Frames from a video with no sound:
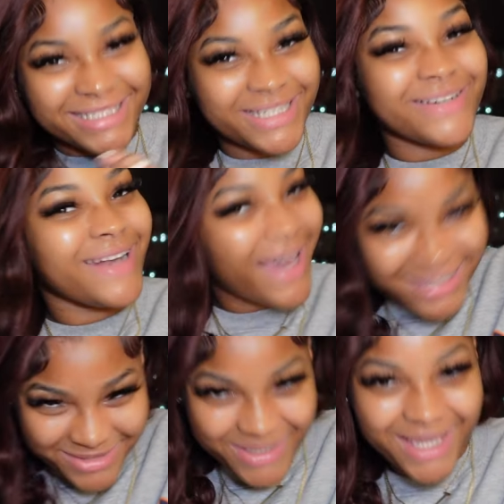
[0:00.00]
you
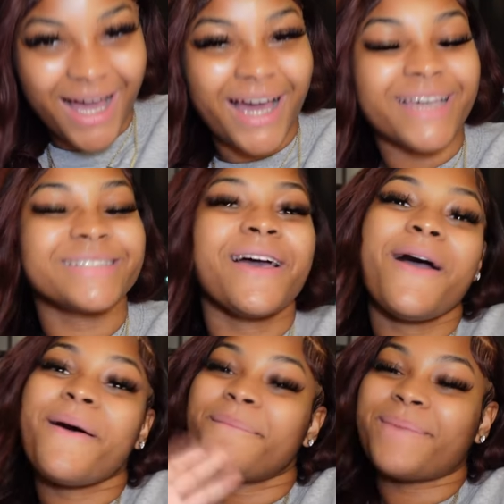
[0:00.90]
next week guys.
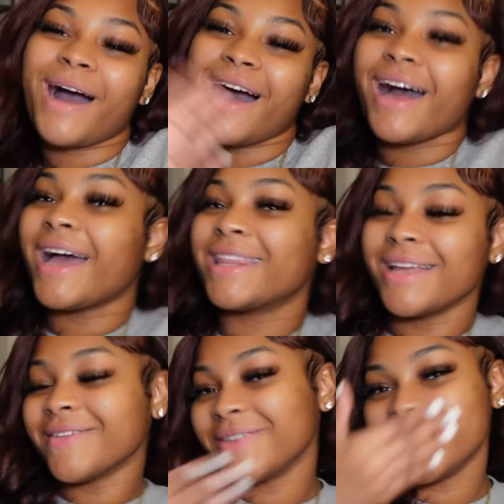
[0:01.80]
Bye,
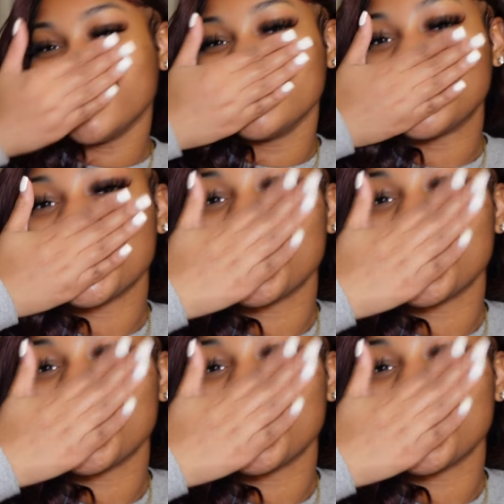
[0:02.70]
love you.